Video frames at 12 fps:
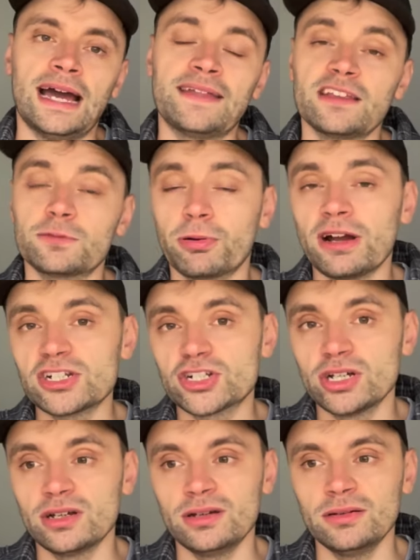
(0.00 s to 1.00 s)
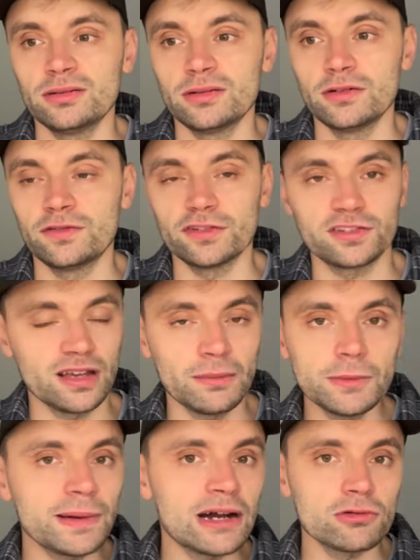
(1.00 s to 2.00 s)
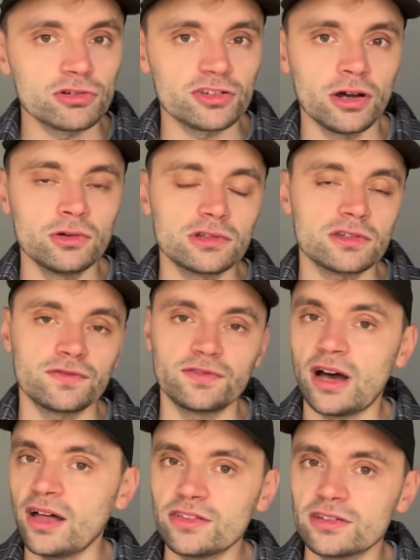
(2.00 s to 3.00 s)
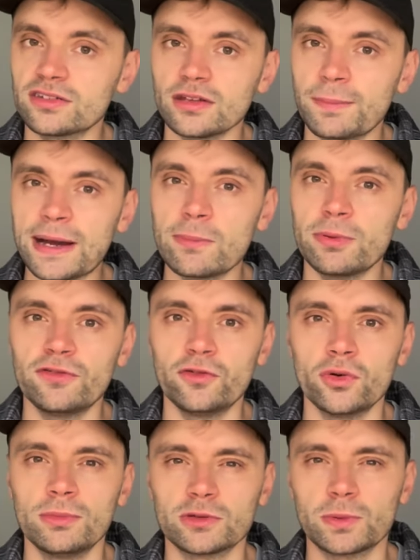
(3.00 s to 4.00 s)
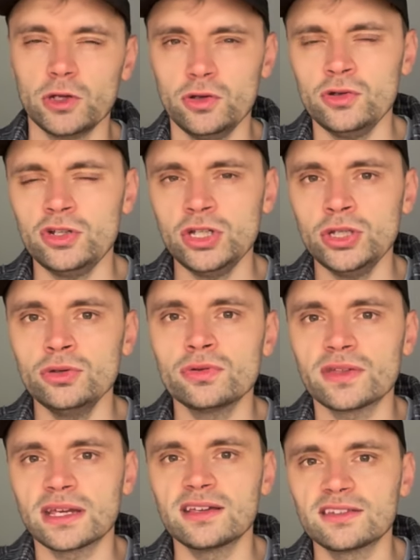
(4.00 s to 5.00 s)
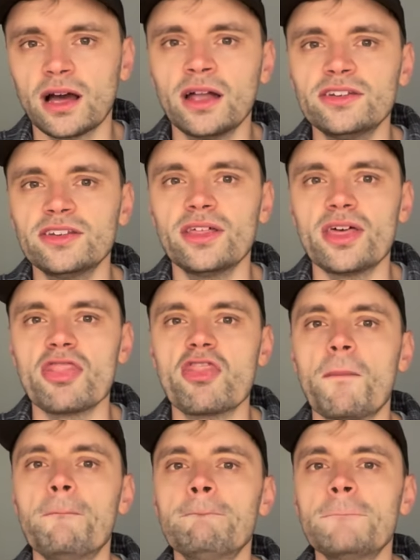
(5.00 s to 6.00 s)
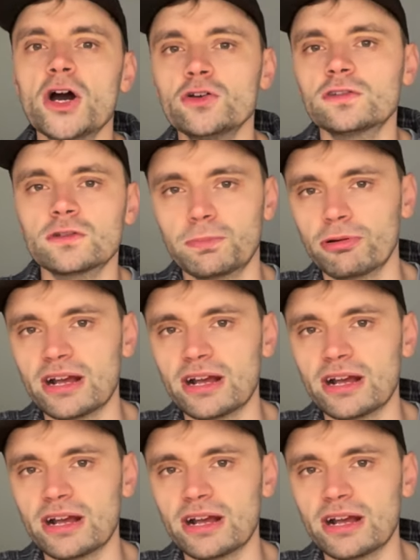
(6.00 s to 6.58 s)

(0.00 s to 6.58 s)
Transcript: and there's pressure for some about results, for others about performance. But who do you think is under the most